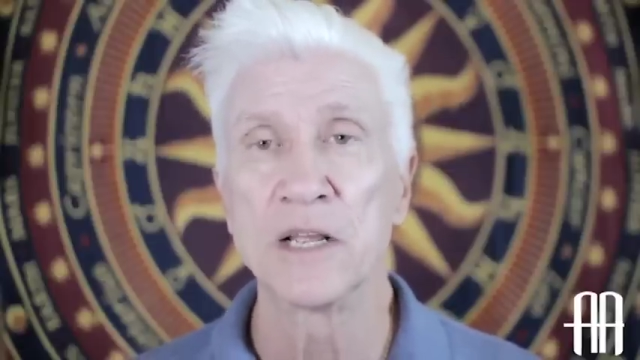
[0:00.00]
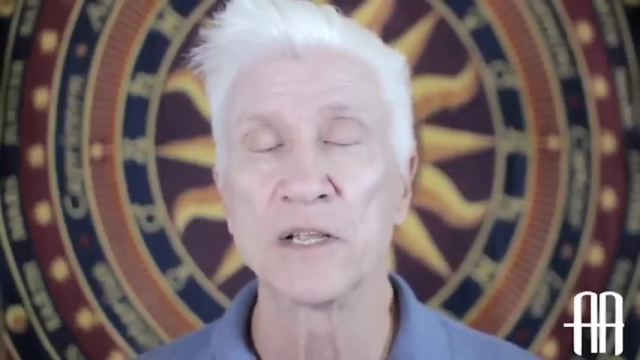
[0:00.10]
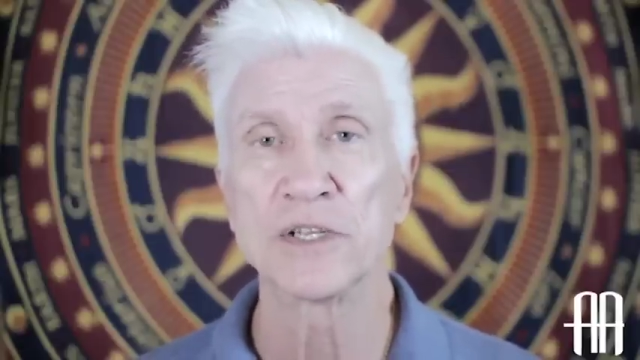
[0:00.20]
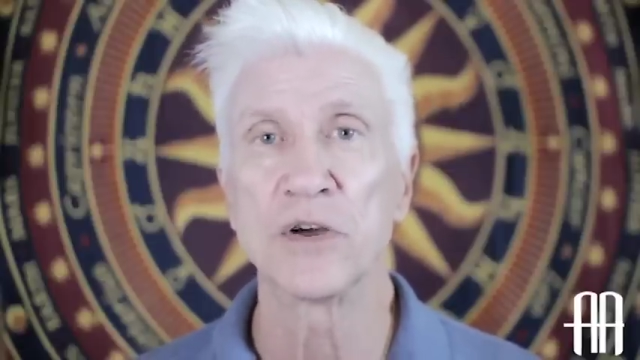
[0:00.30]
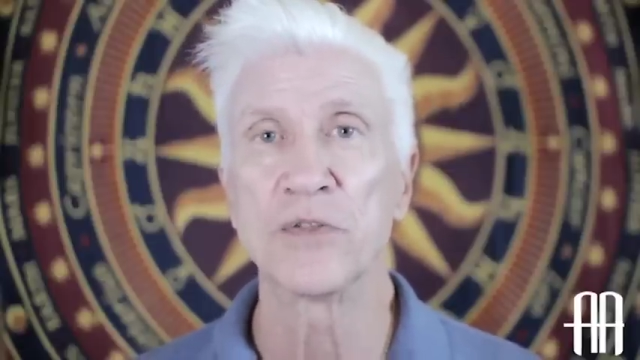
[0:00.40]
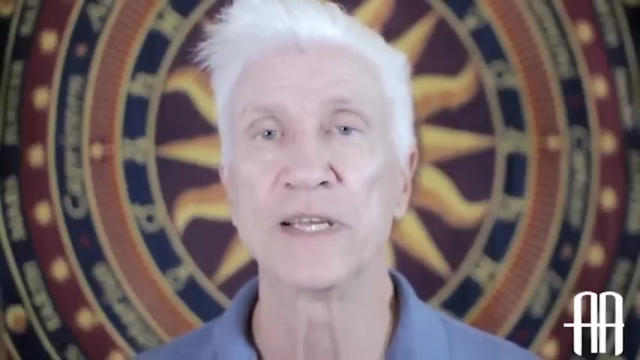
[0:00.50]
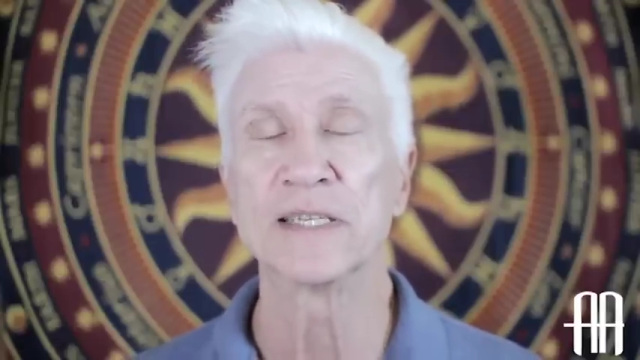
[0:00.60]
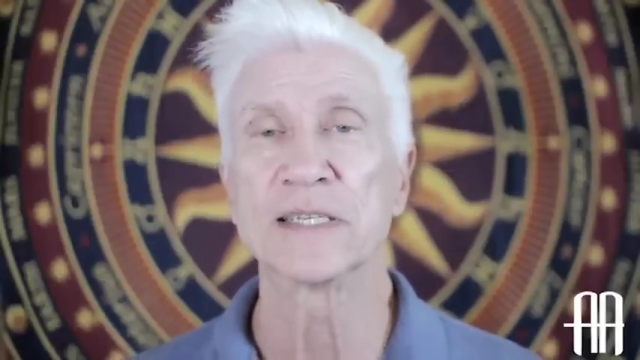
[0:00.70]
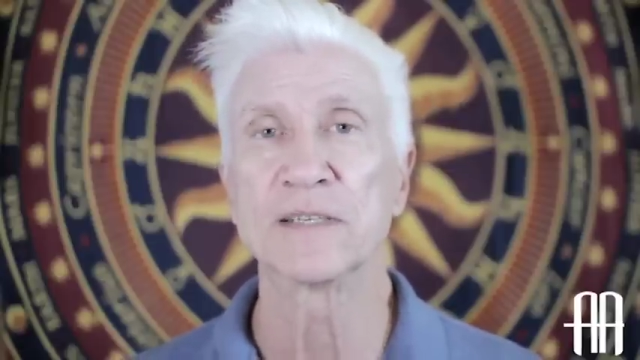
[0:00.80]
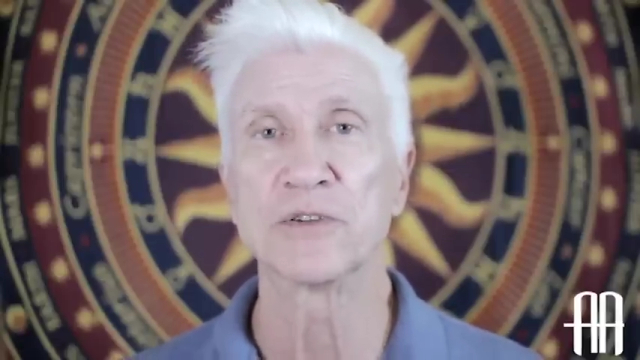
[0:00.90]
So
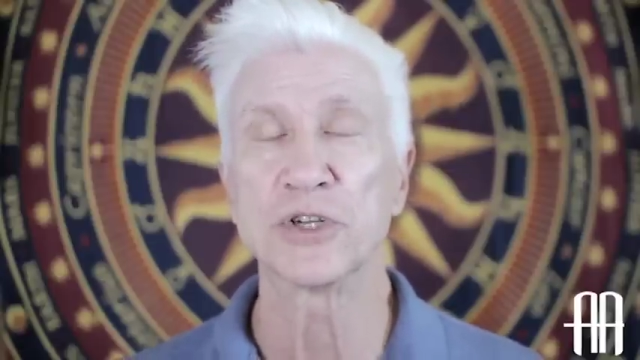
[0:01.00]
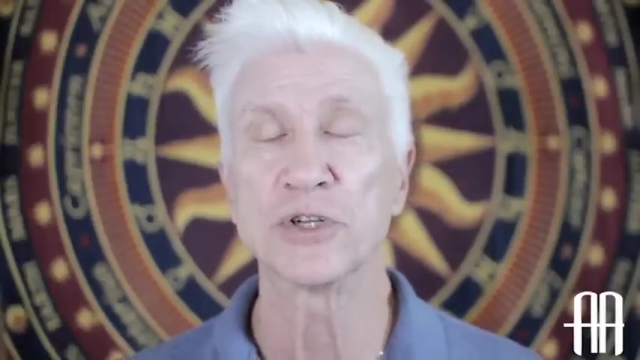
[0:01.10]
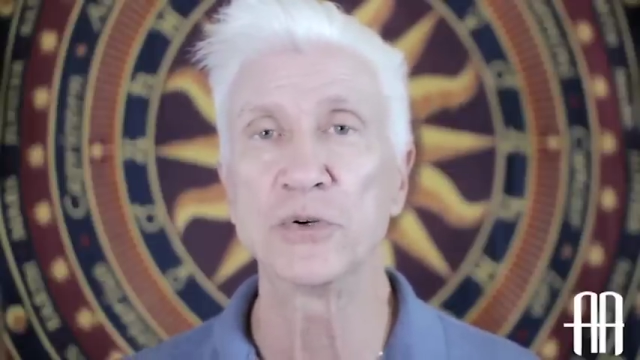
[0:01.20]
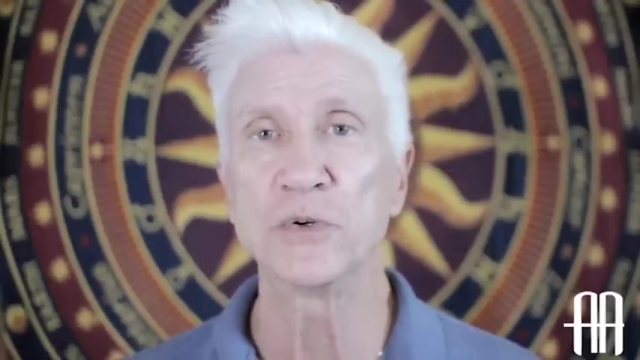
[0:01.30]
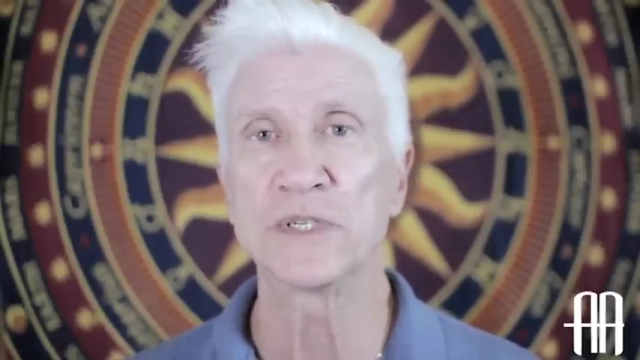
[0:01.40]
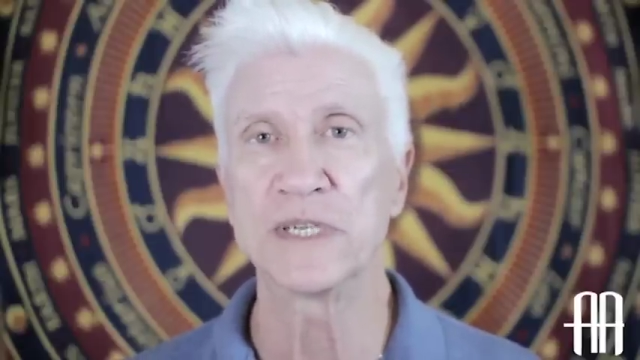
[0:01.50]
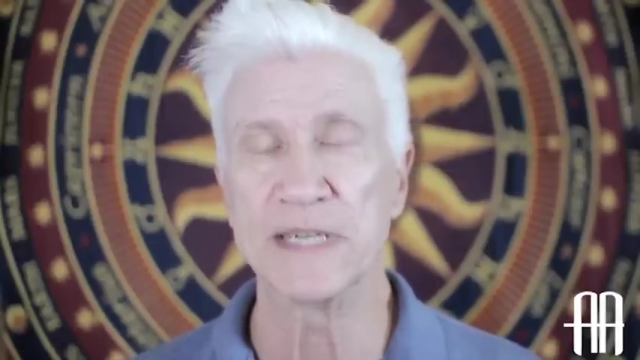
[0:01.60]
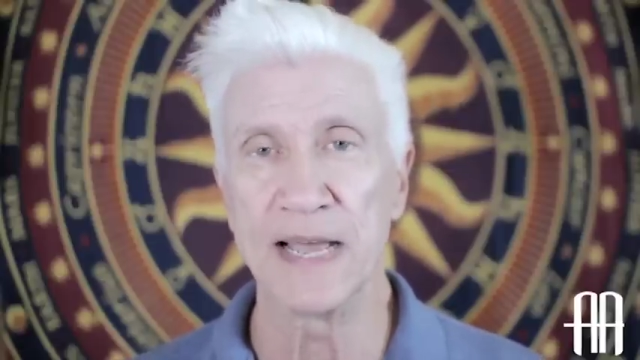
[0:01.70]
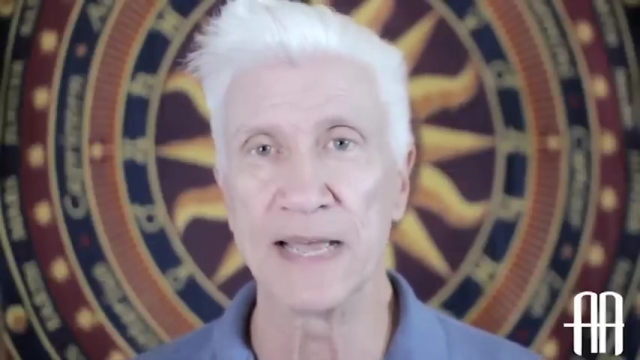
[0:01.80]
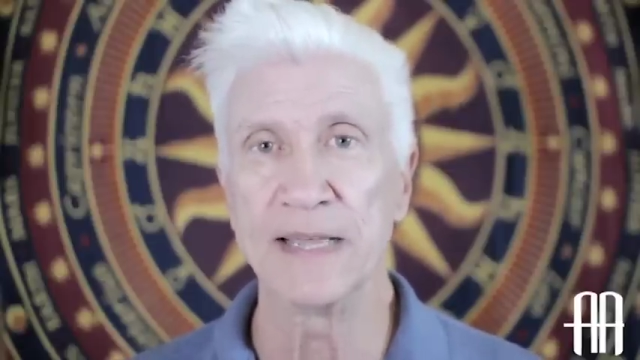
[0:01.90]
this
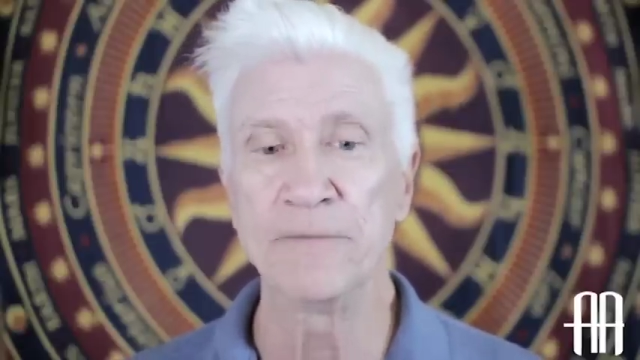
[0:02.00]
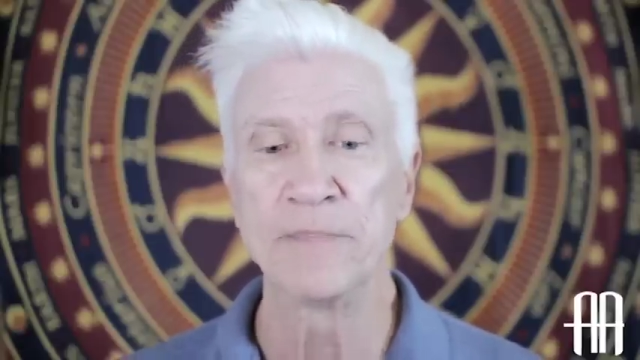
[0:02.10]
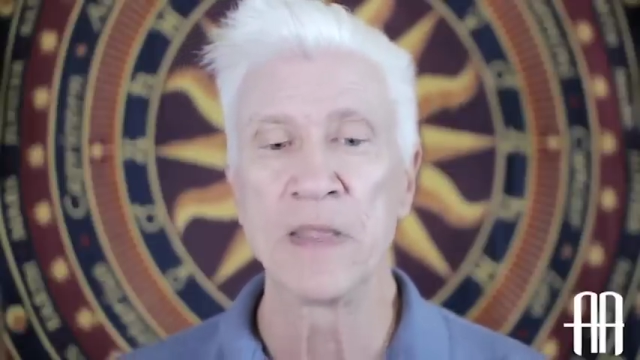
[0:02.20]
Tuesday,